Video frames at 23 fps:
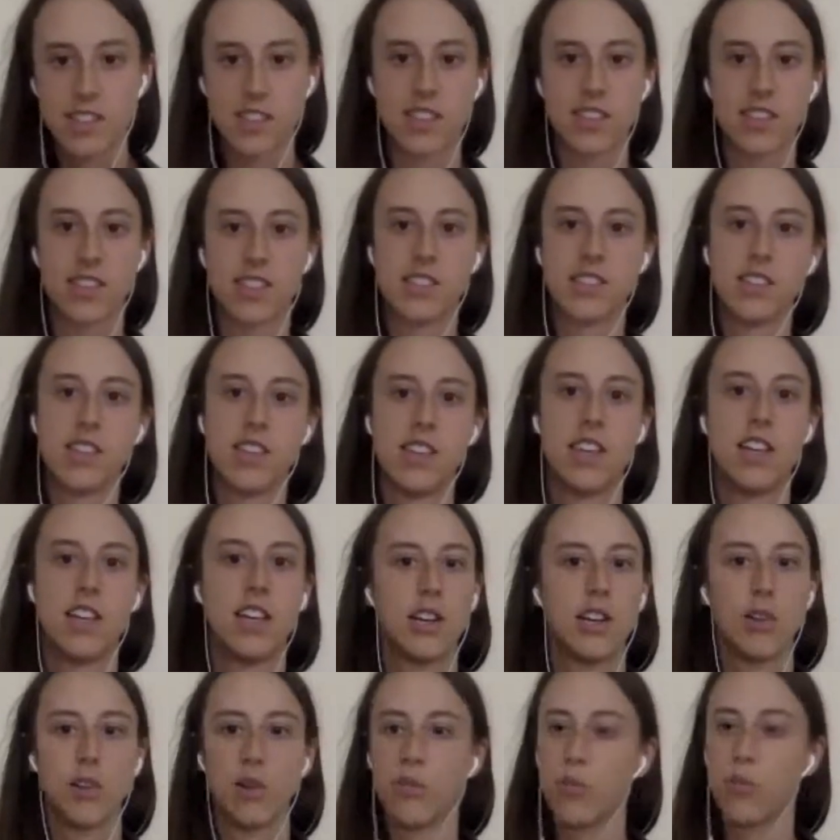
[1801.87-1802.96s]
It's,
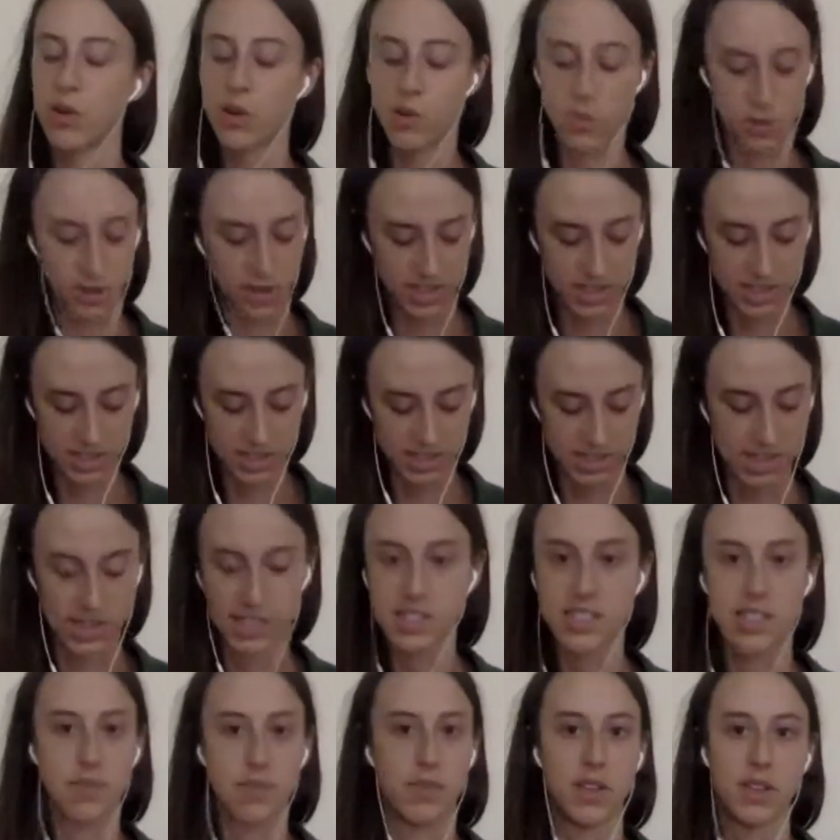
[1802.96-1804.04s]
important work. It is
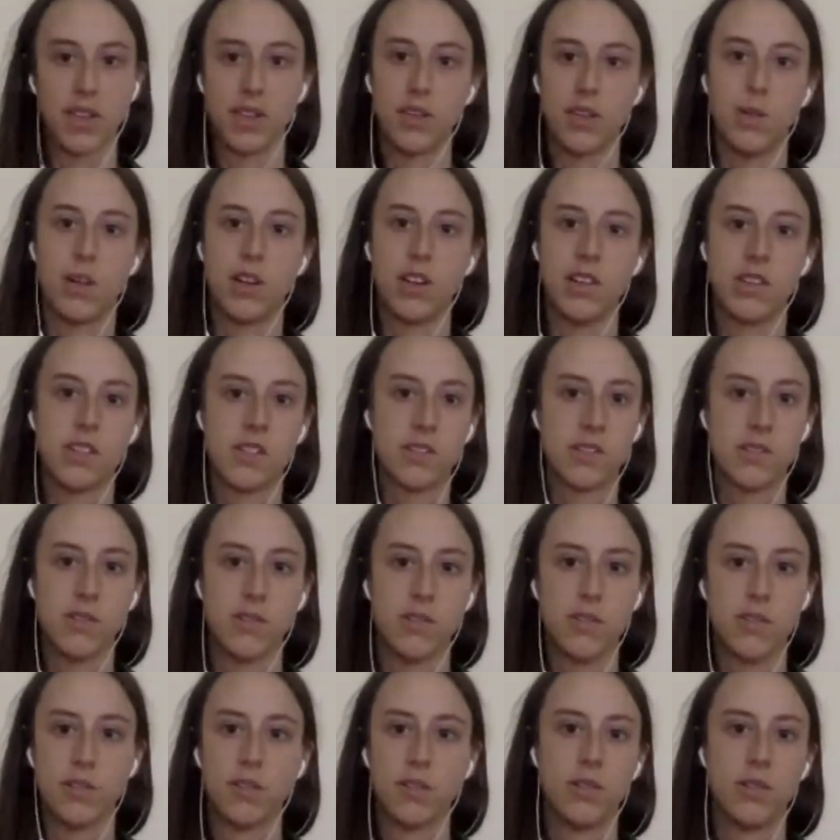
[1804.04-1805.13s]
not something you want
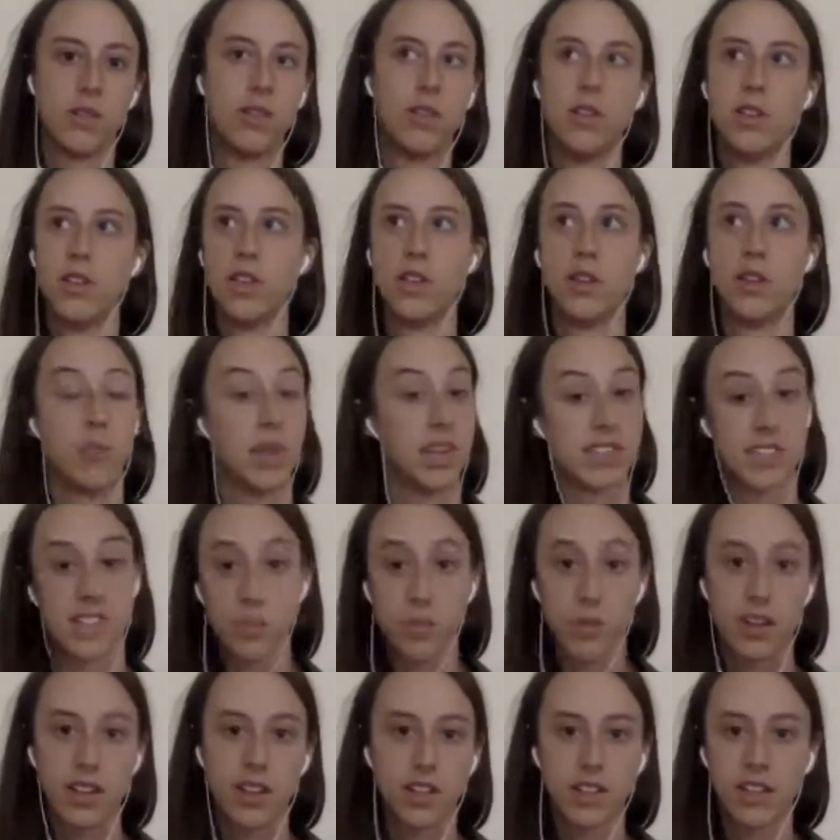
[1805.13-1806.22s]
to mess
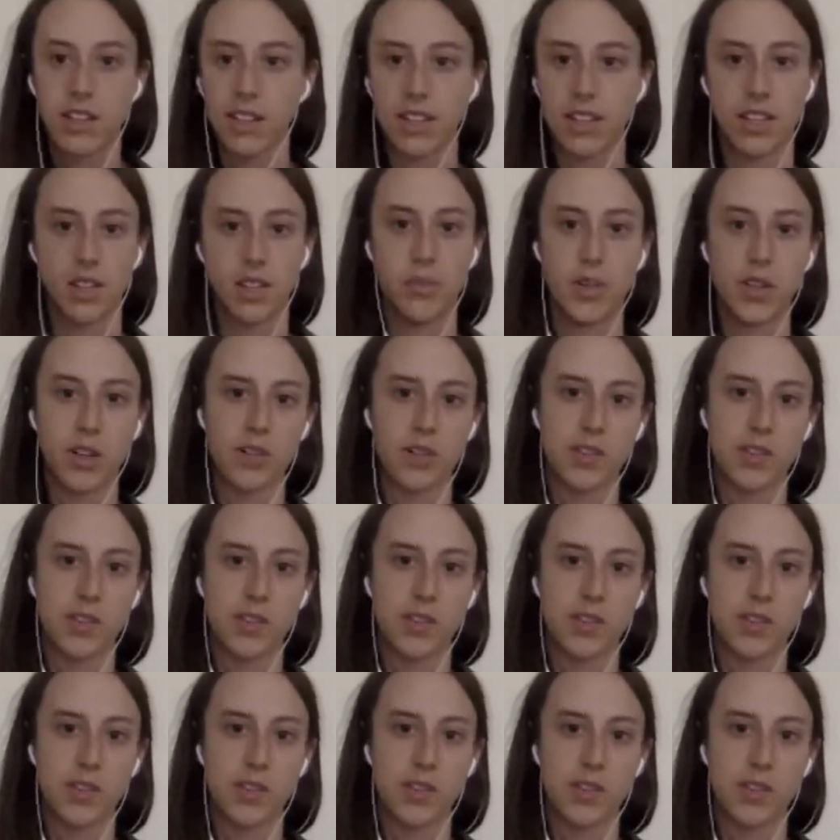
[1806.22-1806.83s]
up on.